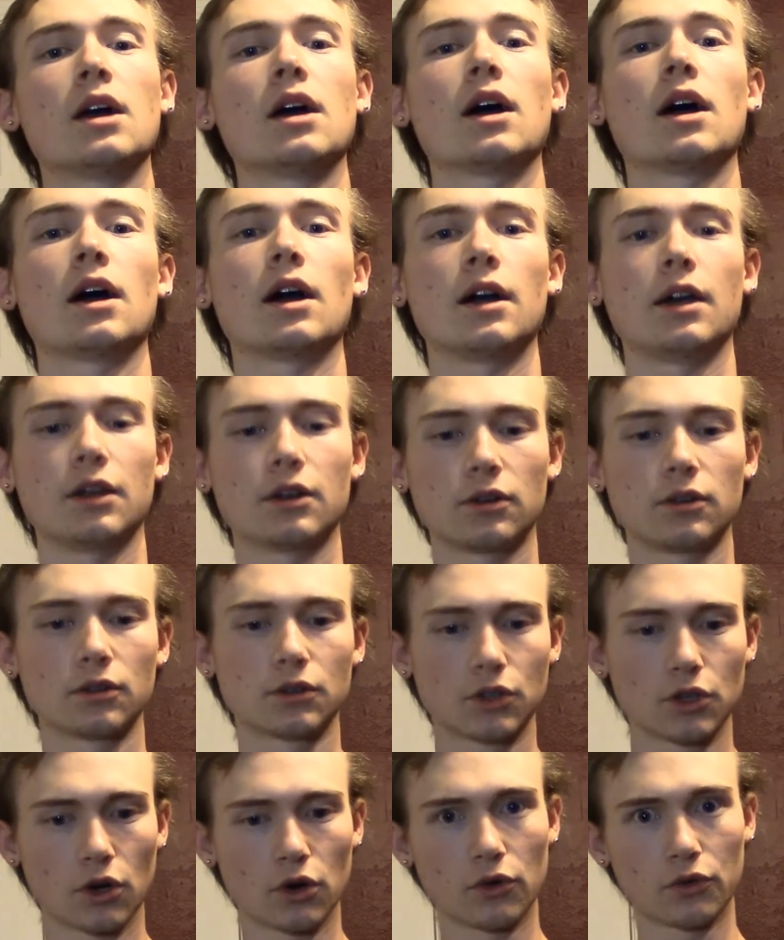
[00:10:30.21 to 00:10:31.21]
It'll
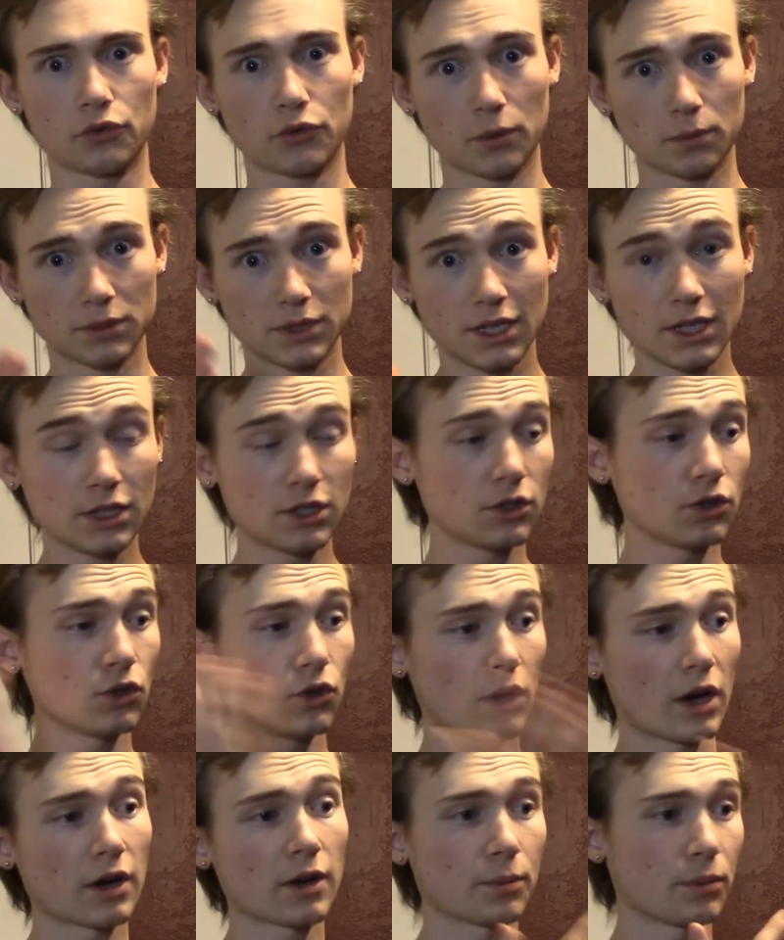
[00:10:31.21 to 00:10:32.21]
go from teaching
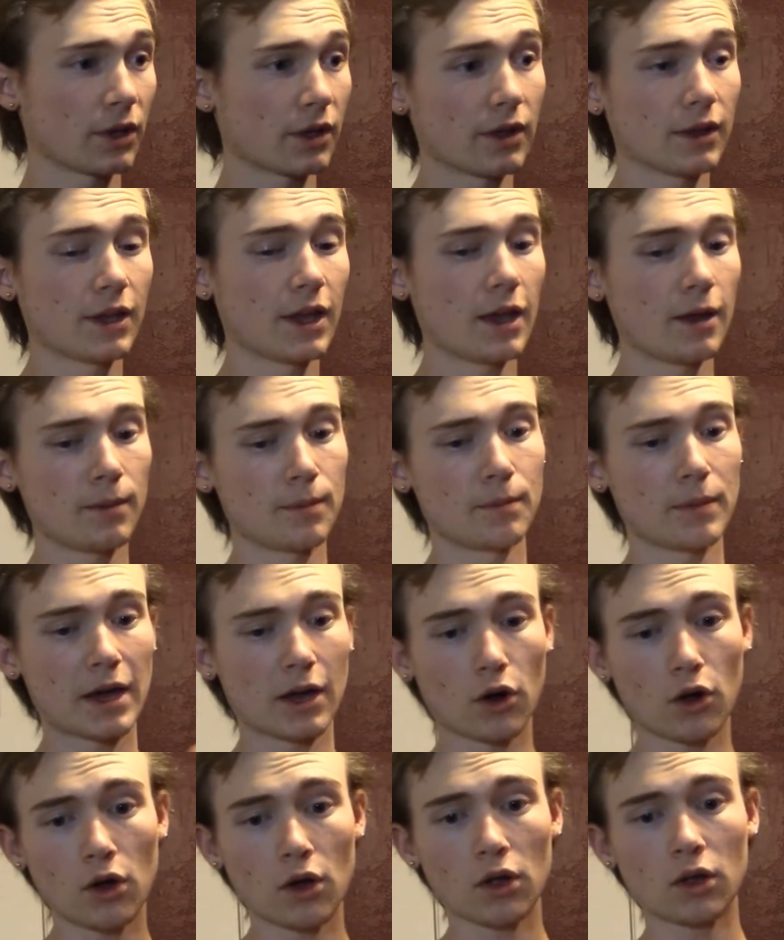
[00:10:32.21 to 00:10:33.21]
you how to play the game at
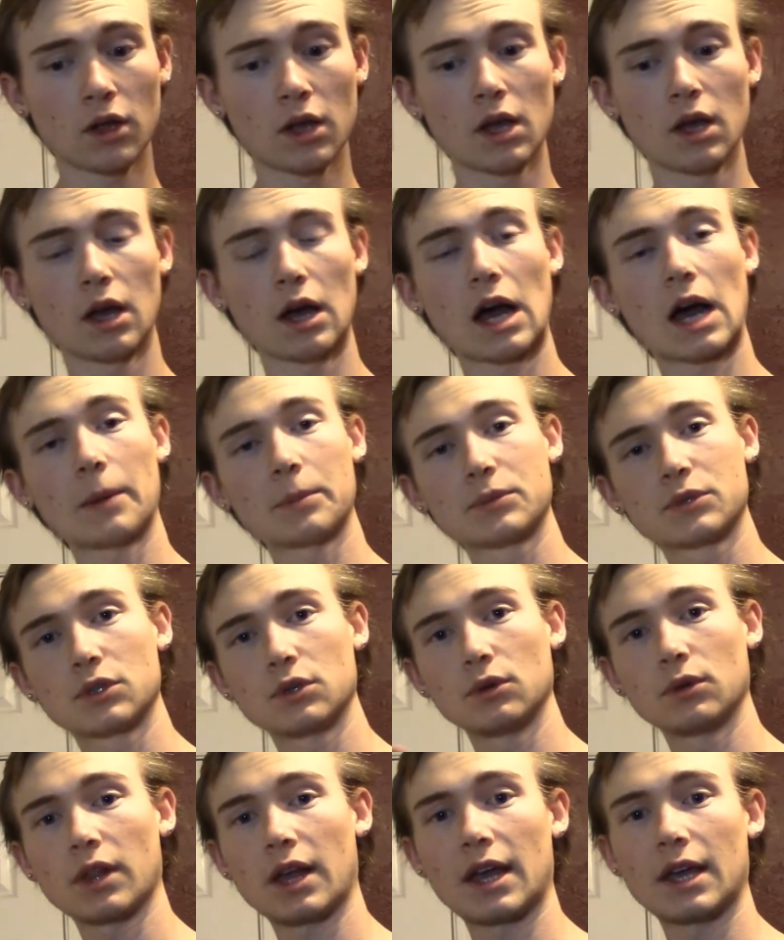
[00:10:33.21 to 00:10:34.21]
all up
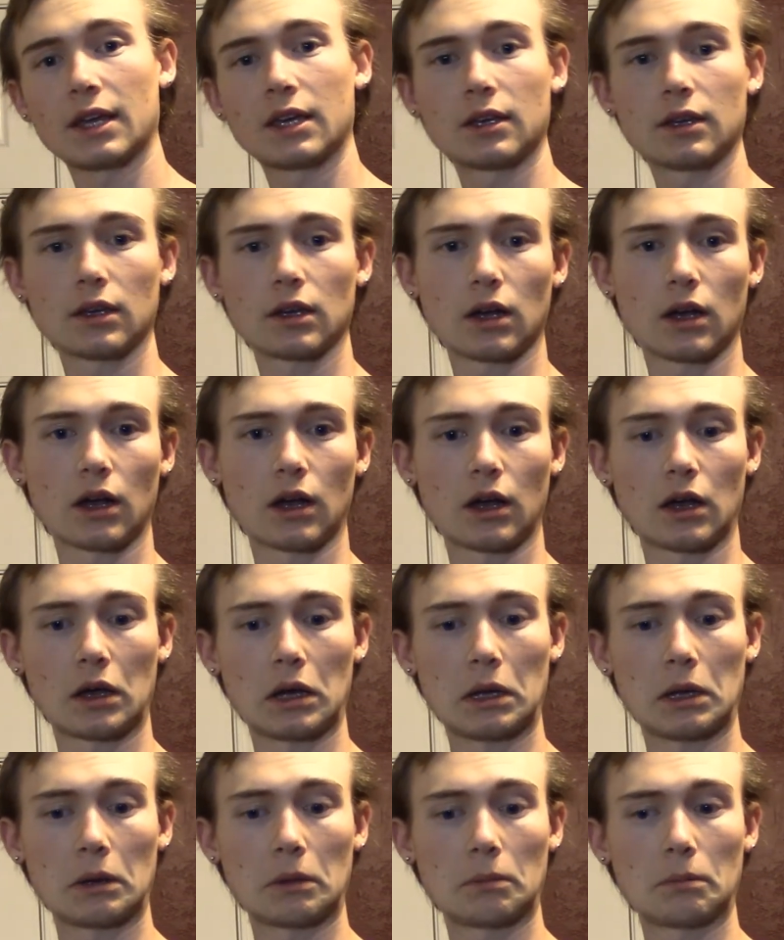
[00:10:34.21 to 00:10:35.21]
to like
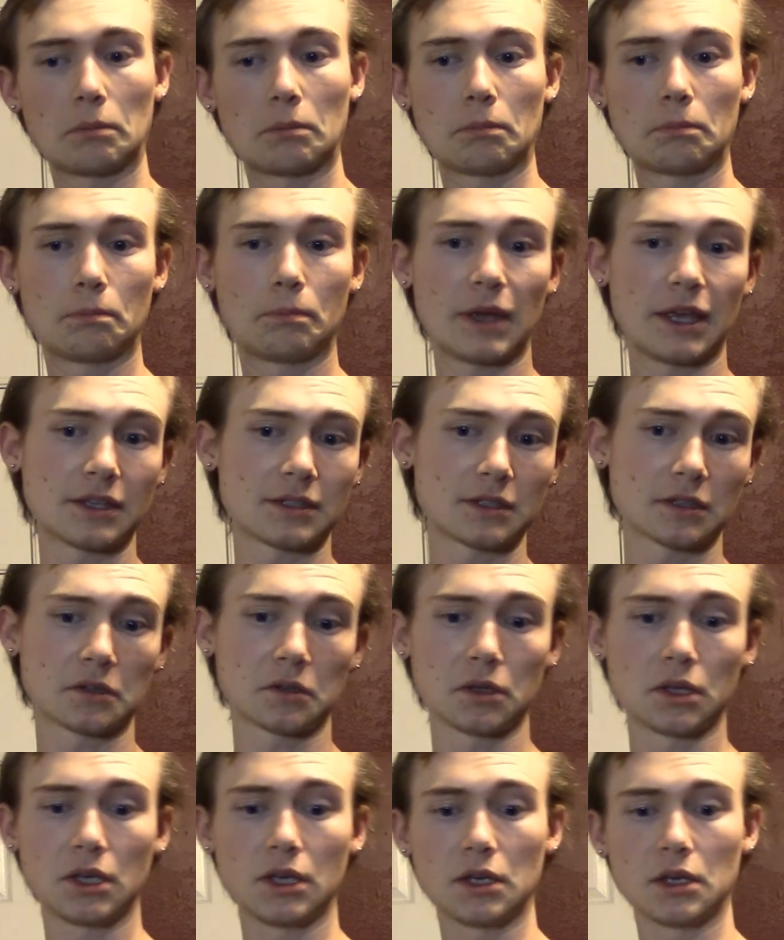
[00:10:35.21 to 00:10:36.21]

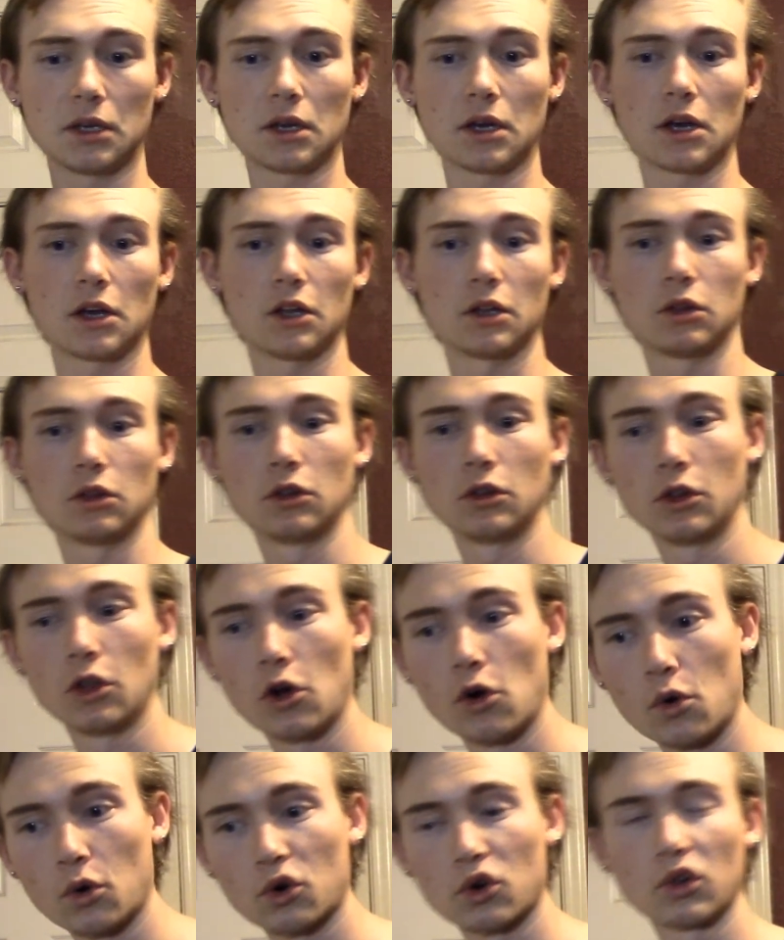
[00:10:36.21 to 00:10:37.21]
basically a
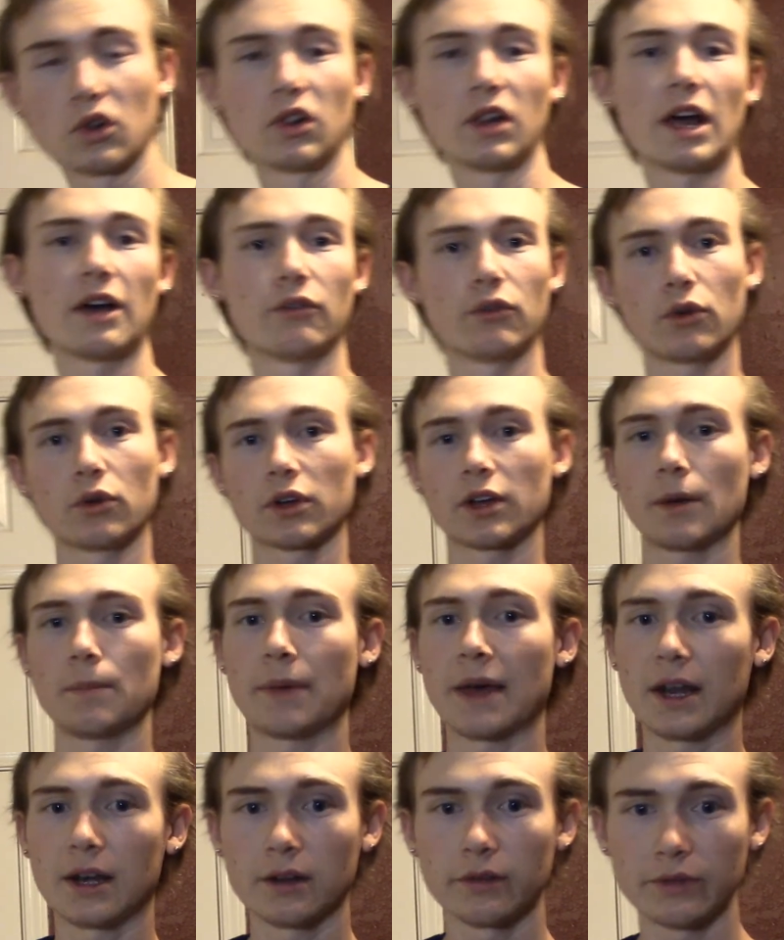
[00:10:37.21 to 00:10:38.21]
lower level
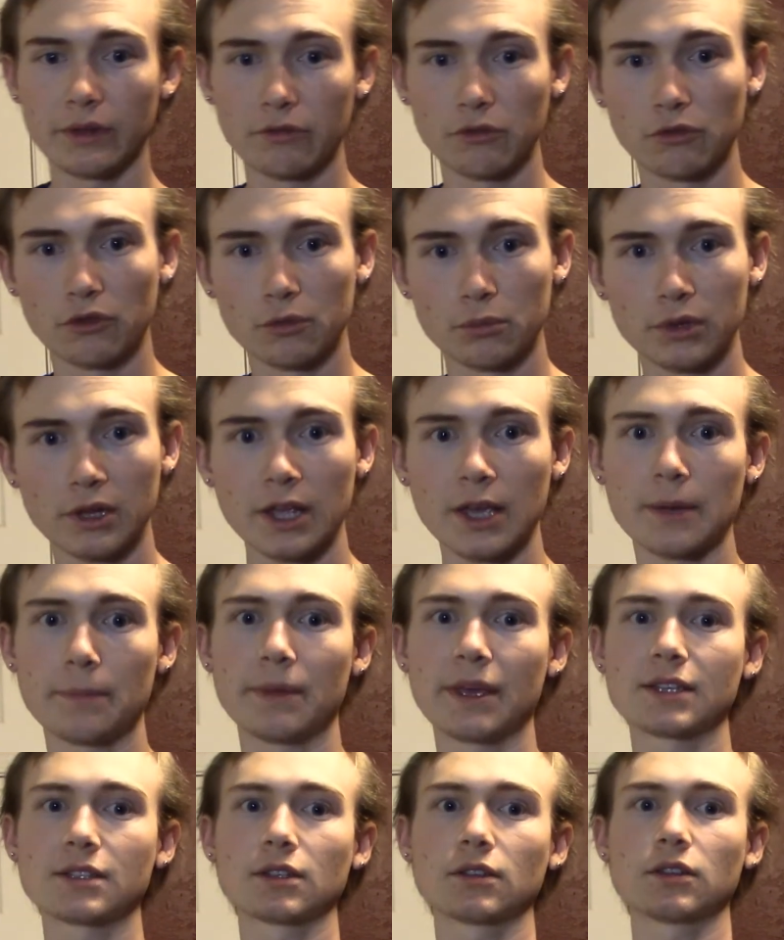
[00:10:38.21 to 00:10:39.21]
competitive level of play,
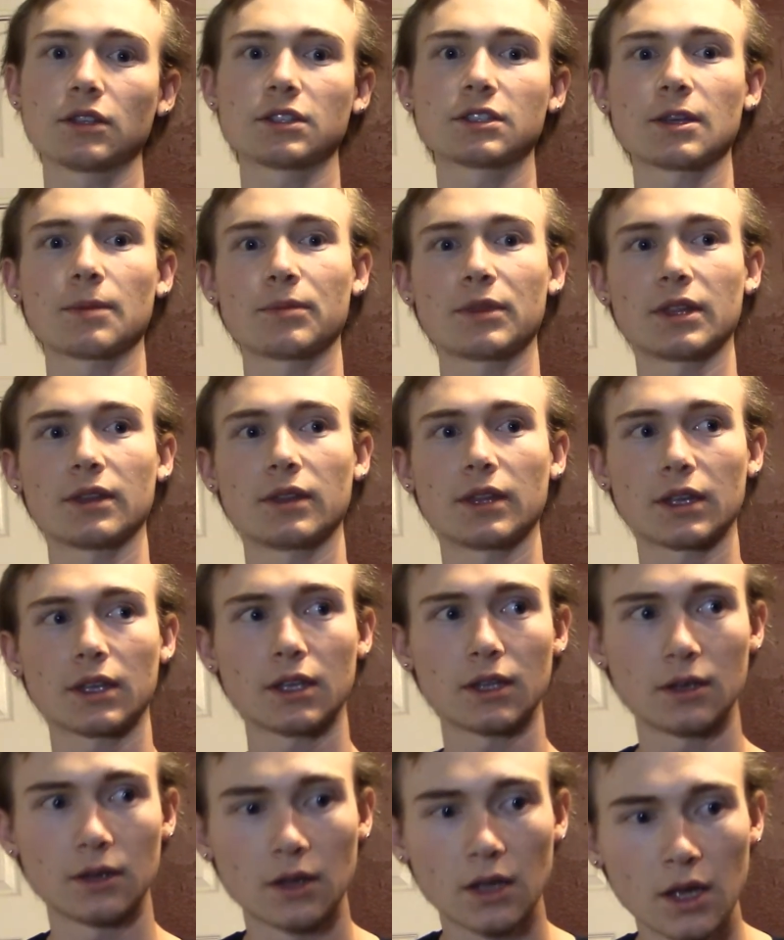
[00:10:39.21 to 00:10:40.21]
basically something that
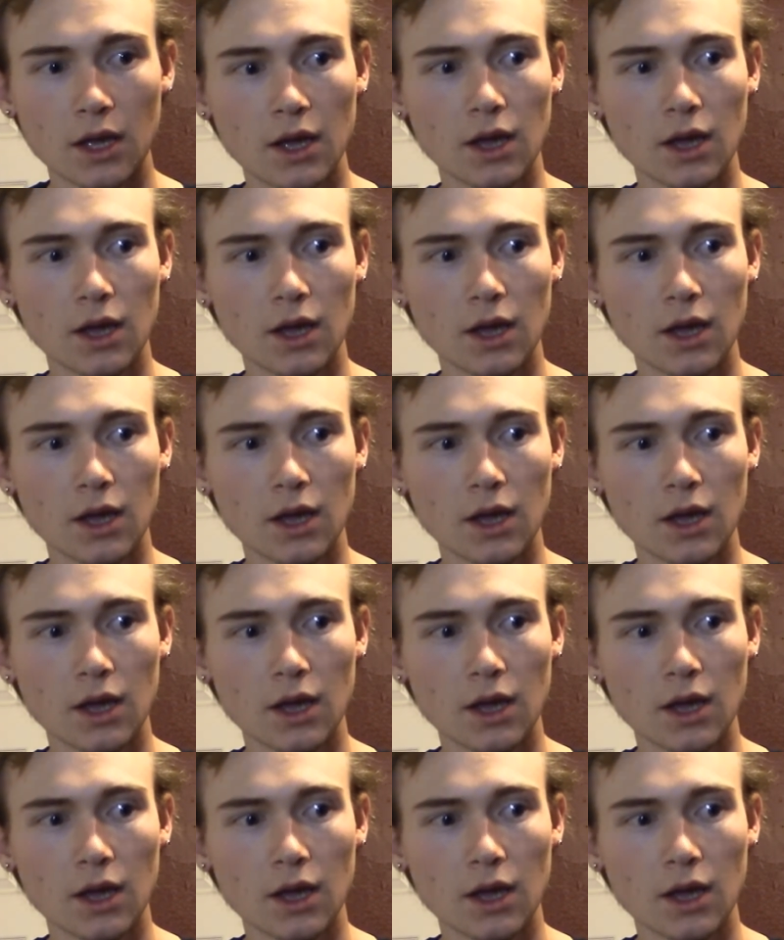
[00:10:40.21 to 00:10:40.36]
can